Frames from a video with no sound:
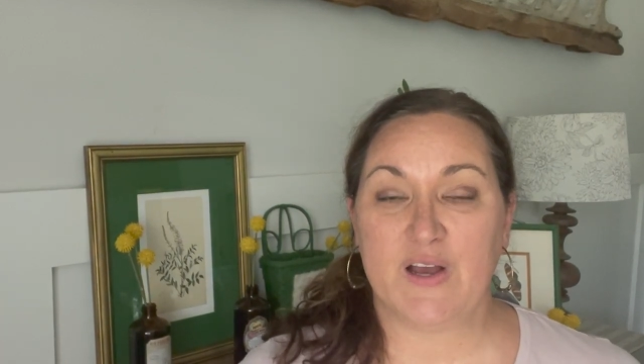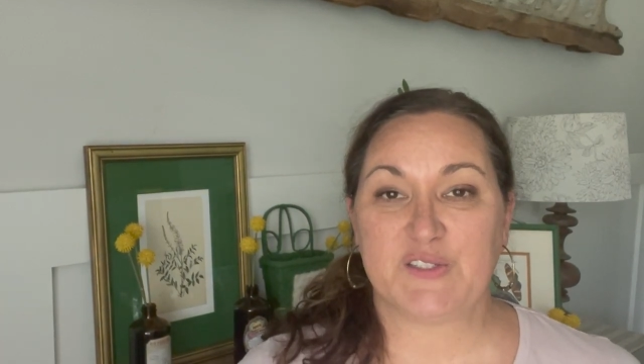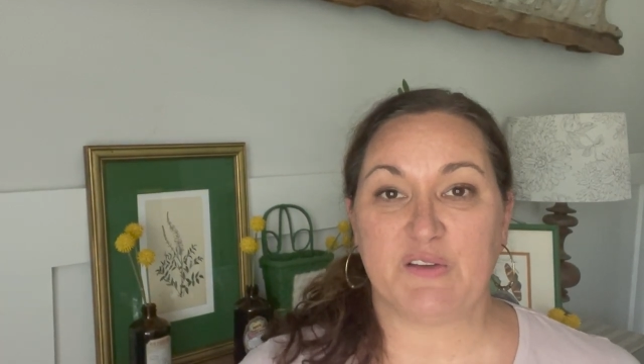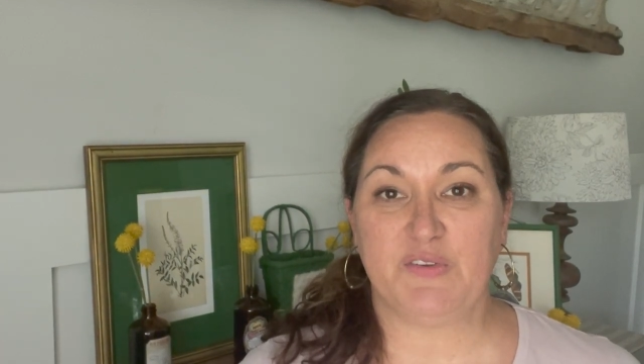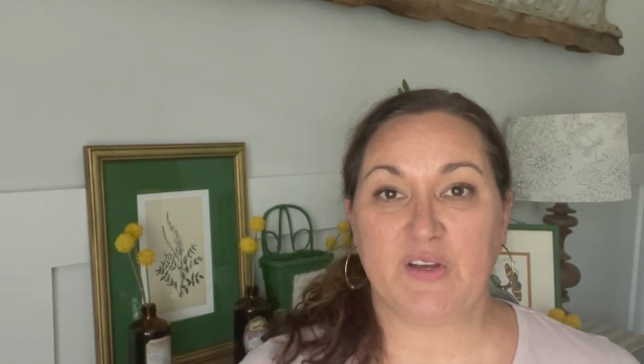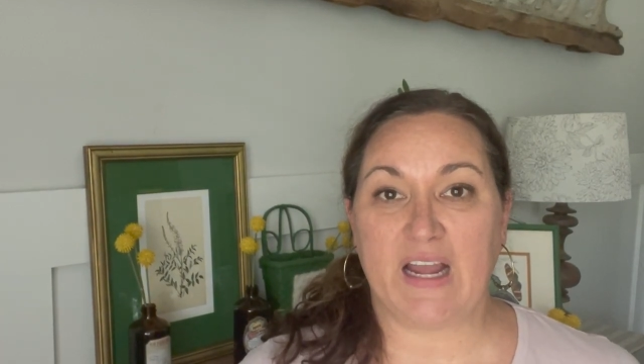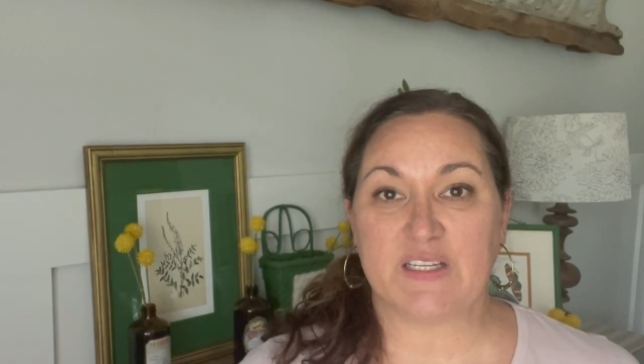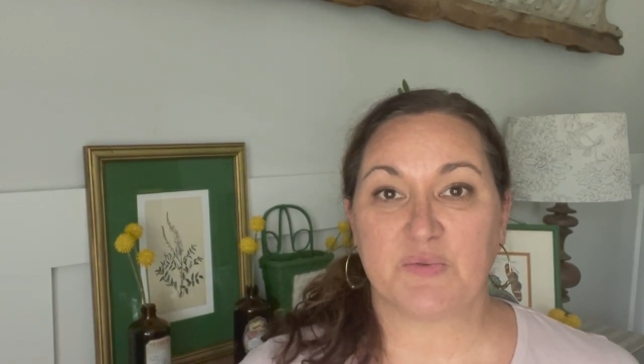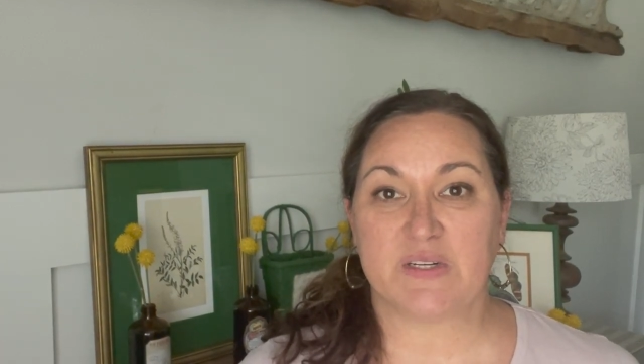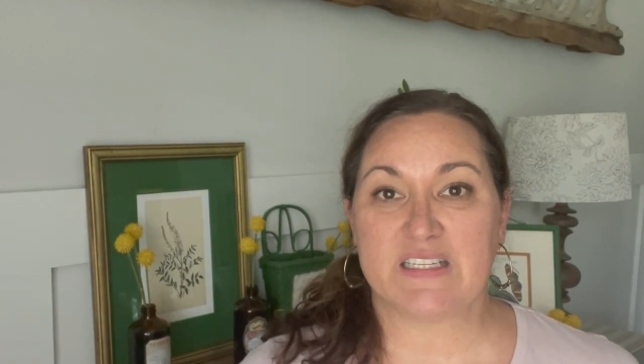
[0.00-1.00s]
So if you
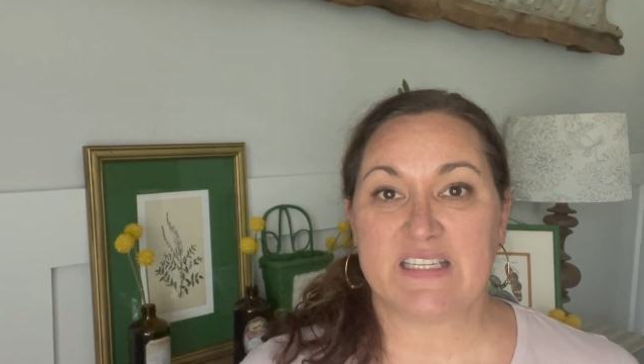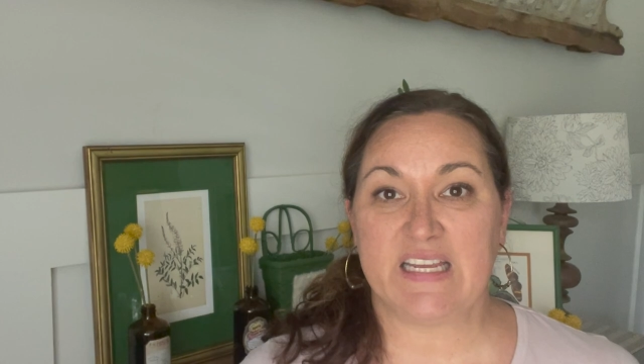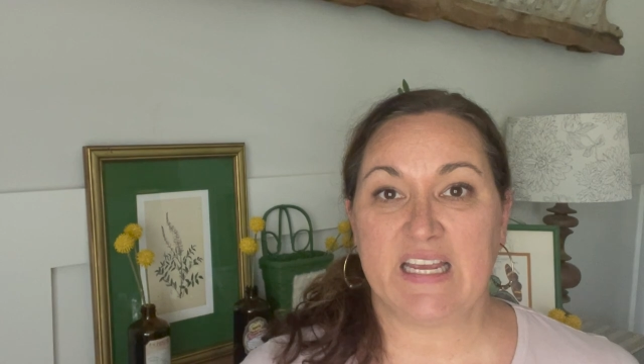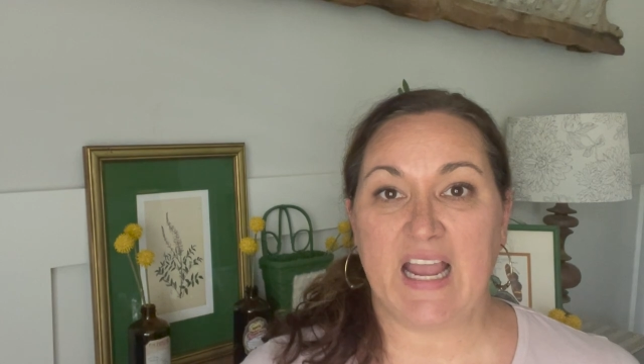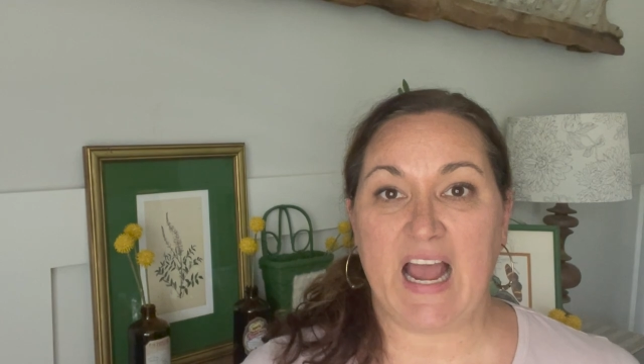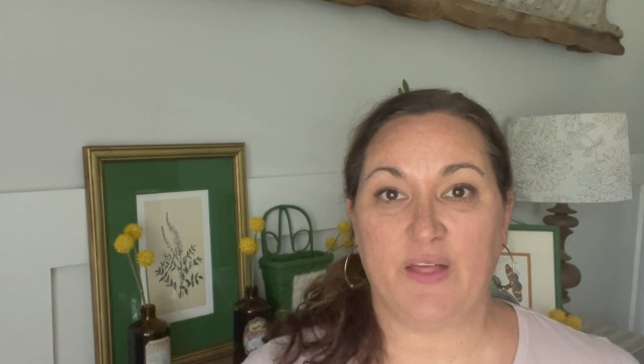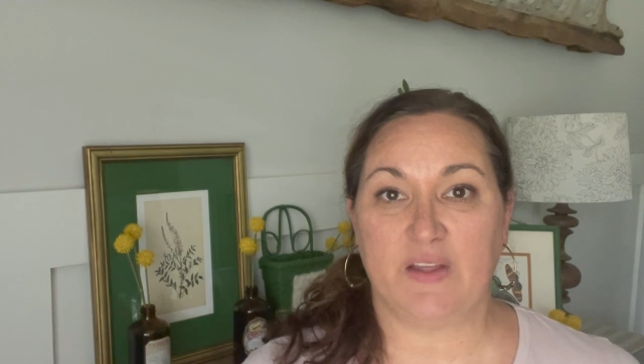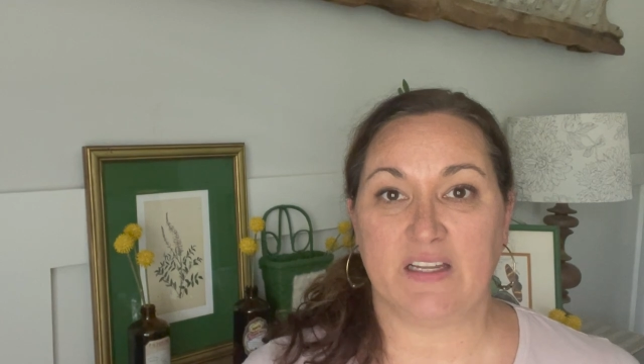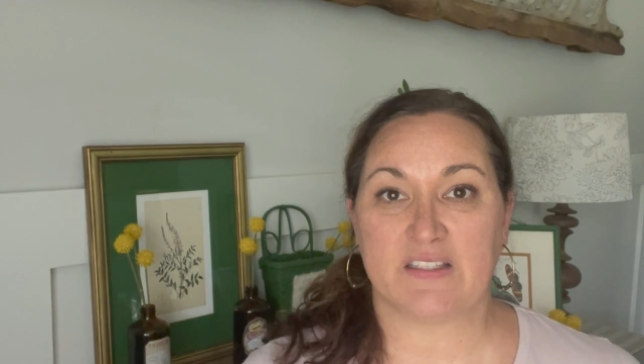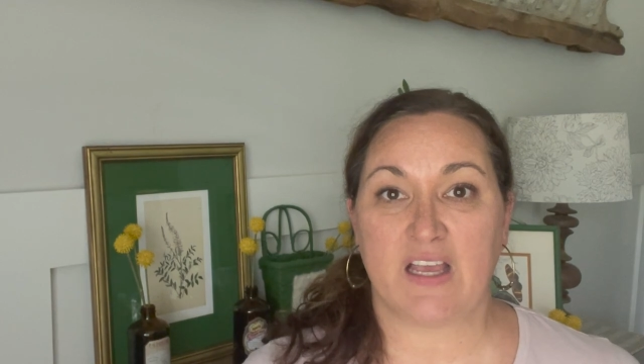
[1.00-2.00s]
guys want to see how
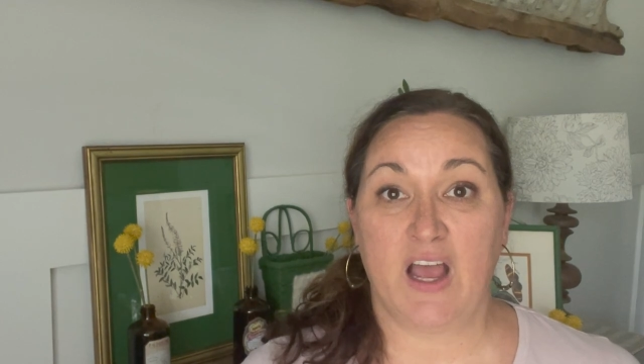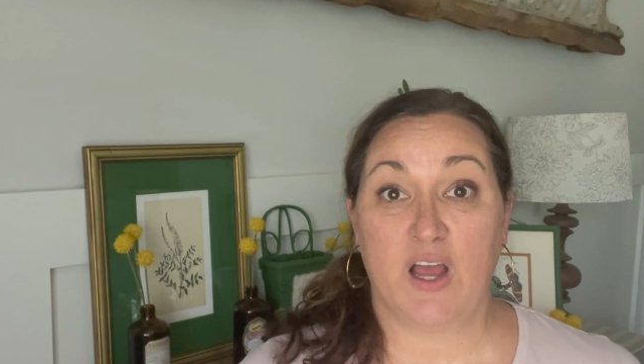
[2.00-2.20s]
these